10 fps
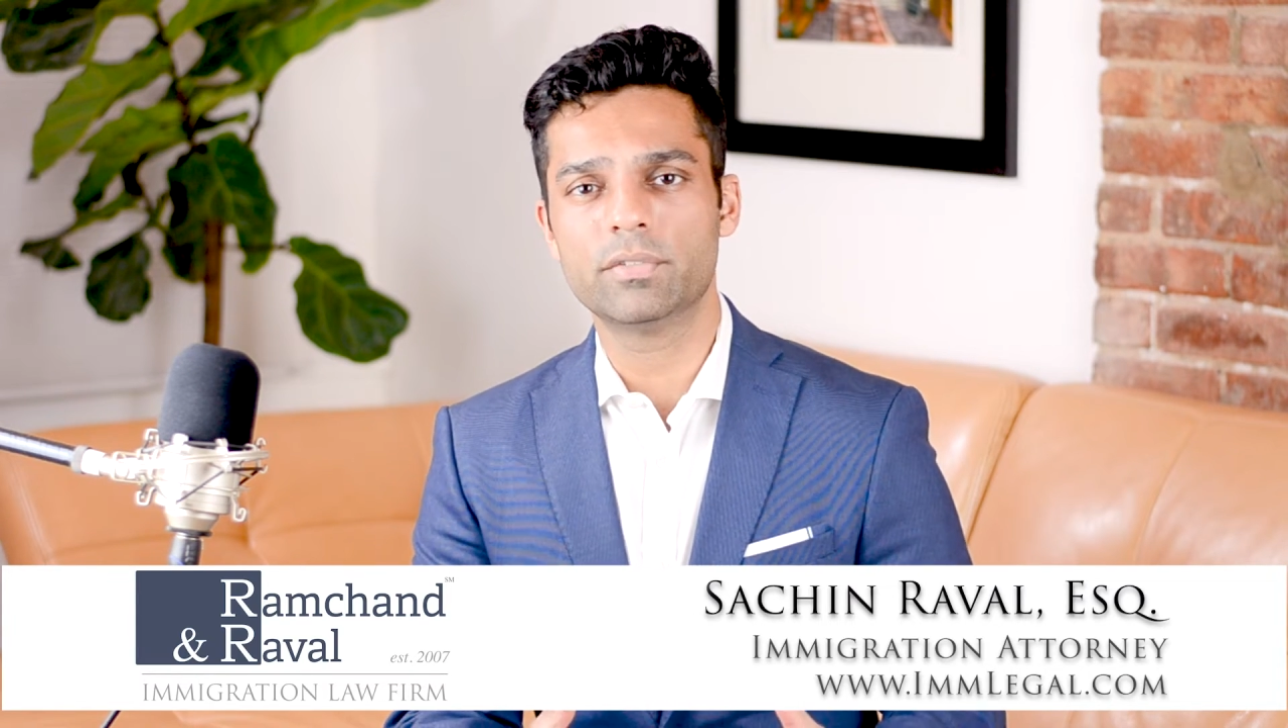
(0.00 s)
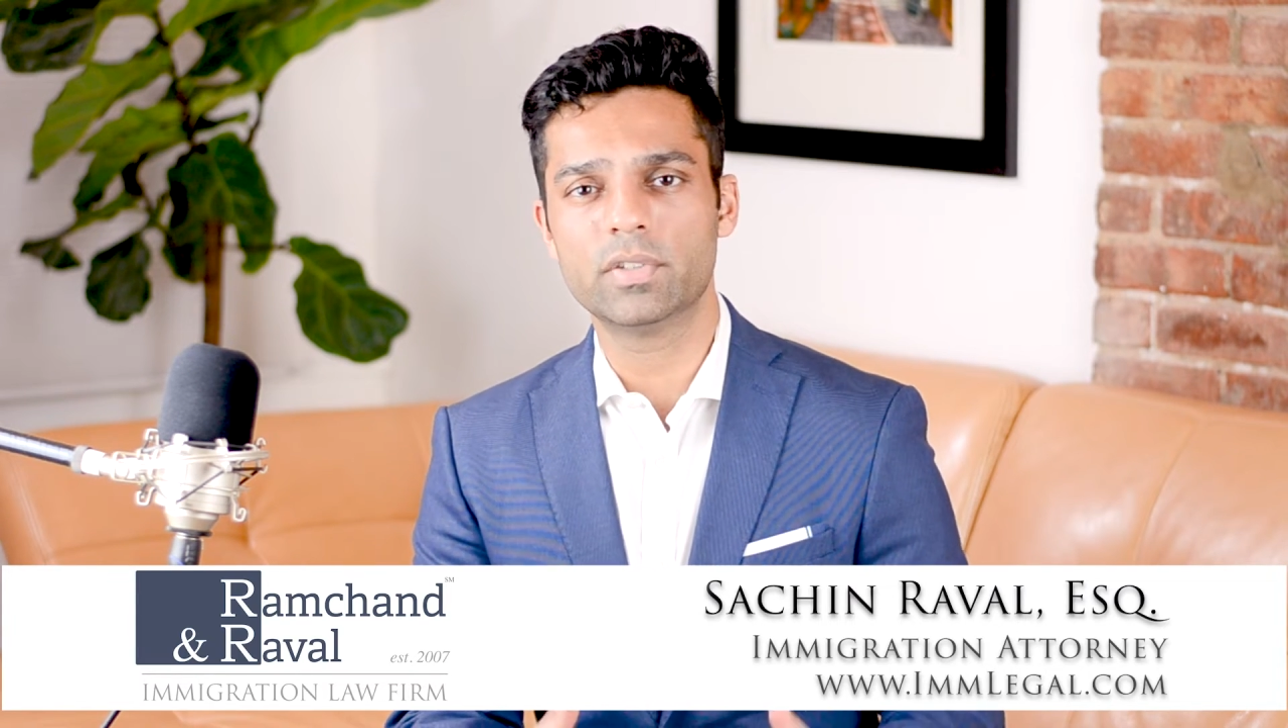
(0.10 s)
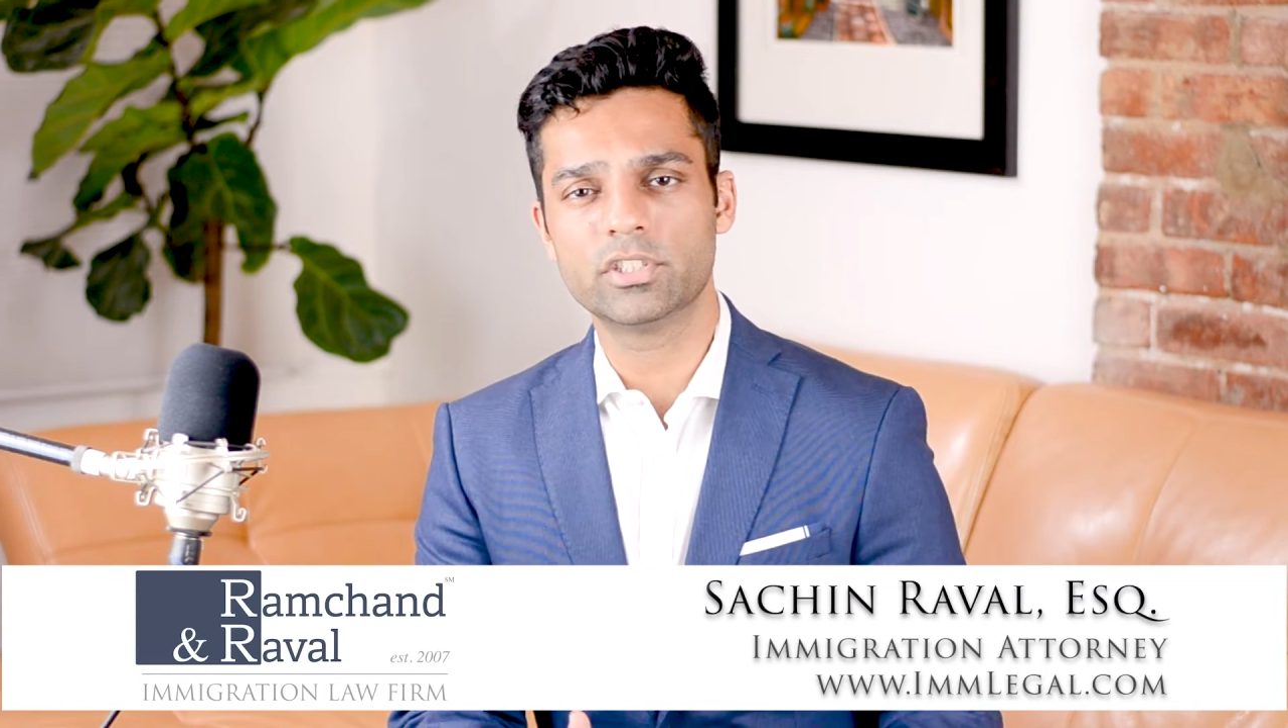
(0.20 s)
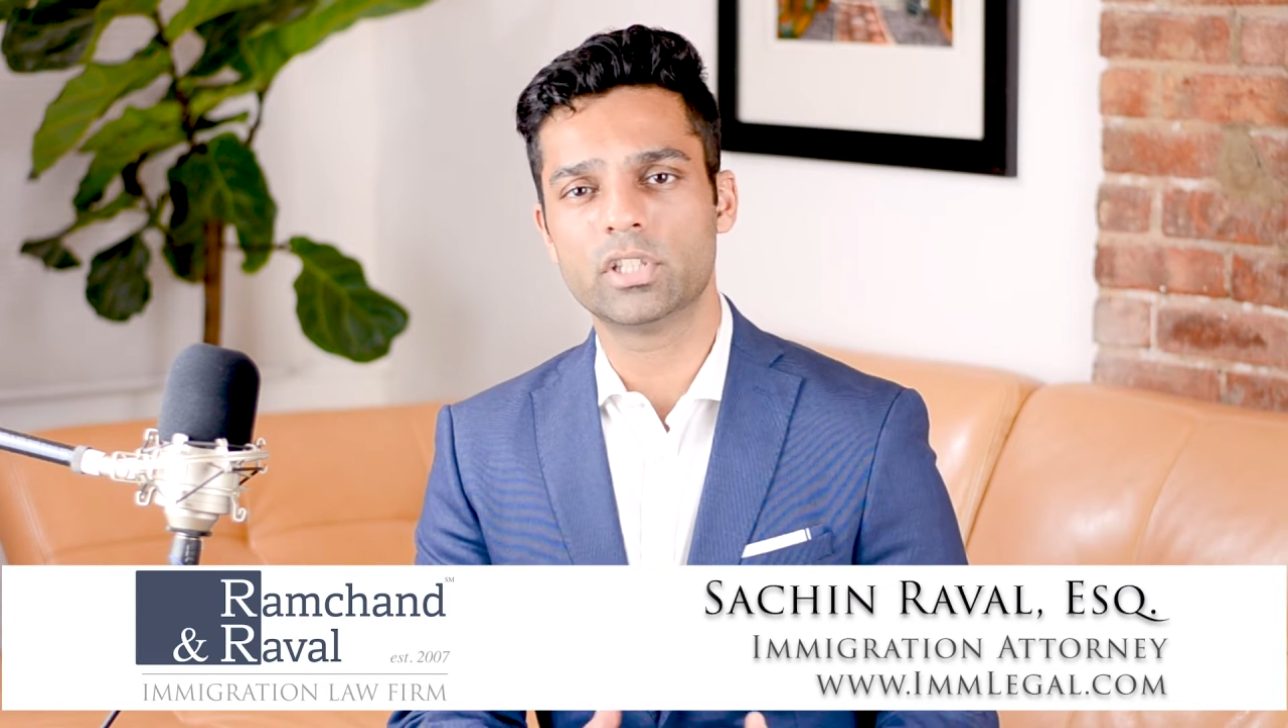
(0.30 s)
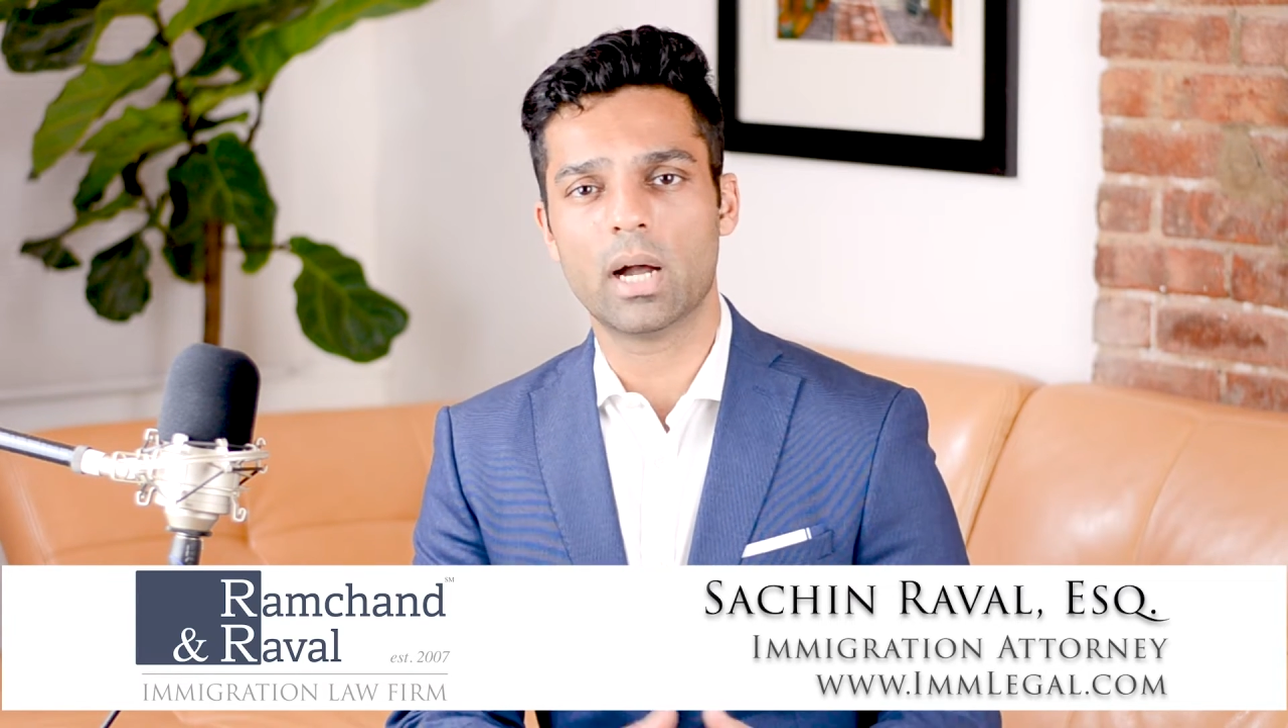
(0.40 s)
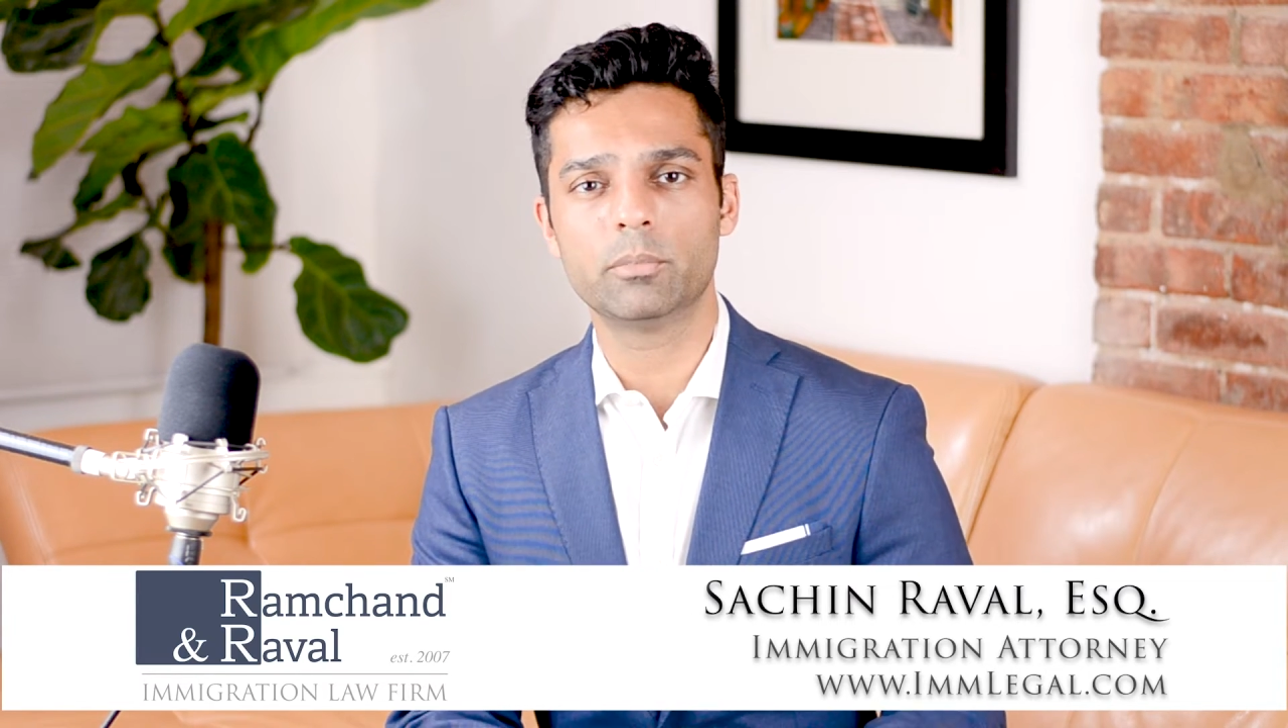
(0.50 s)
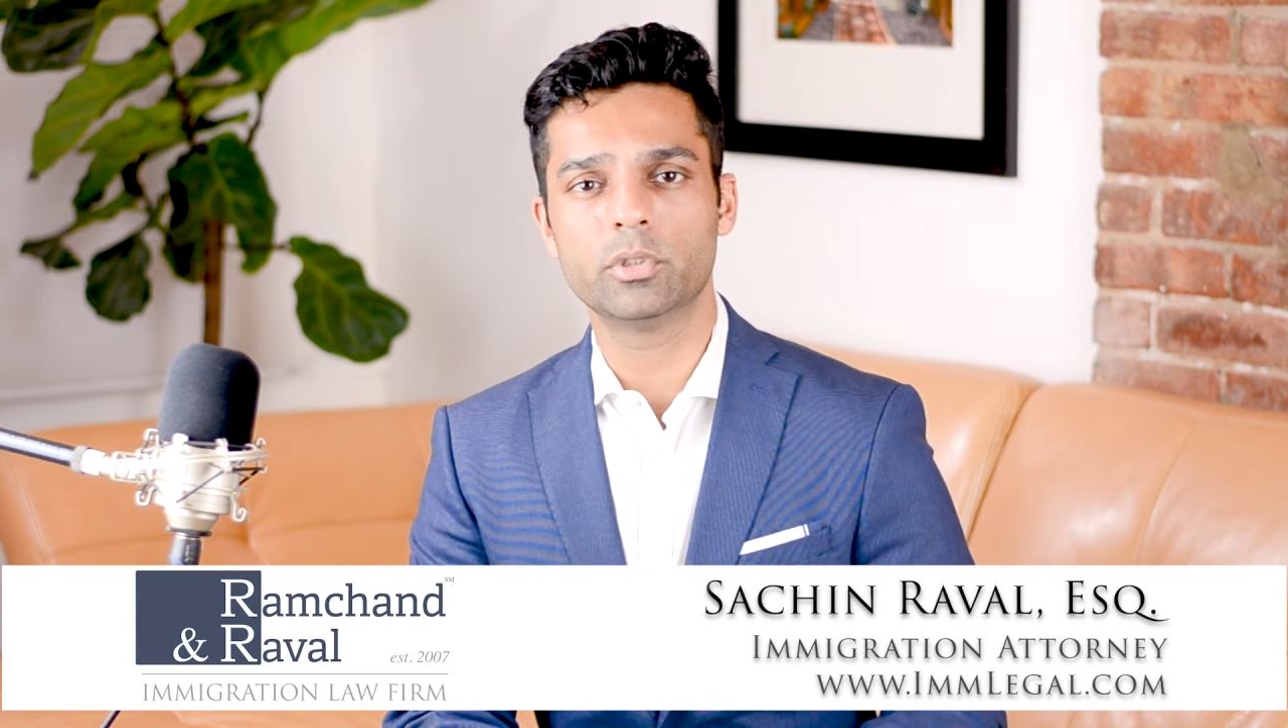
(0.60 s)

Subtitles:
if his job